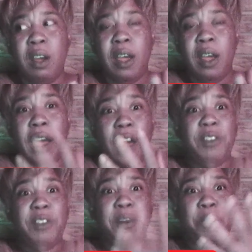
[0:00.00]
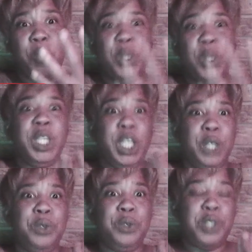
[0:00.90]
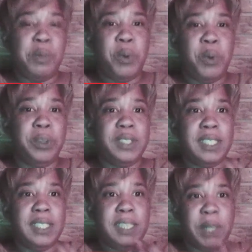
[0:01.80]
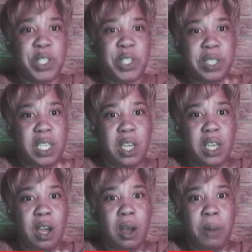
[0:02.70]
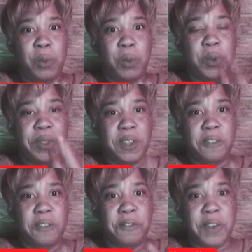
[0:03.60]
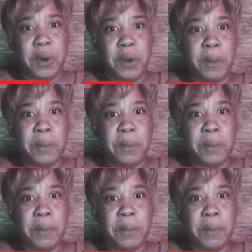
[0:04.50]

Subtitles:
have a really huge importance, especially within film,